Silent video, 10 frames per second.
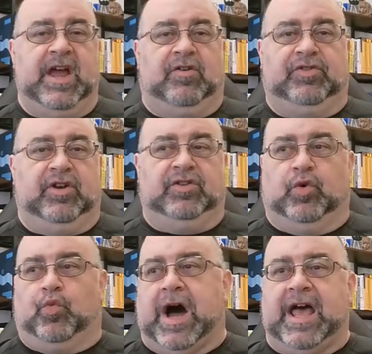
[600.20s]
out there in the
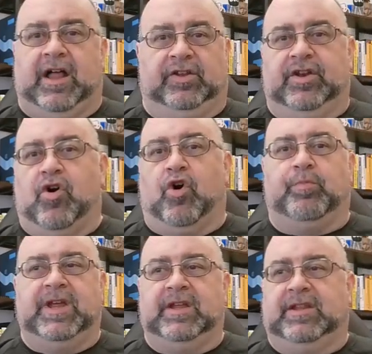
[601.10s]
wild and
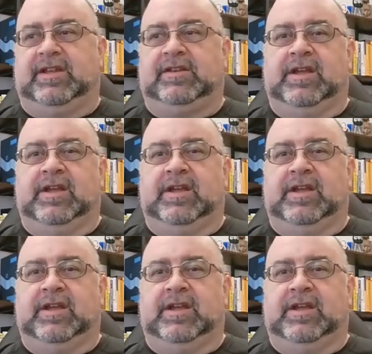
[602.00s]
hoping that,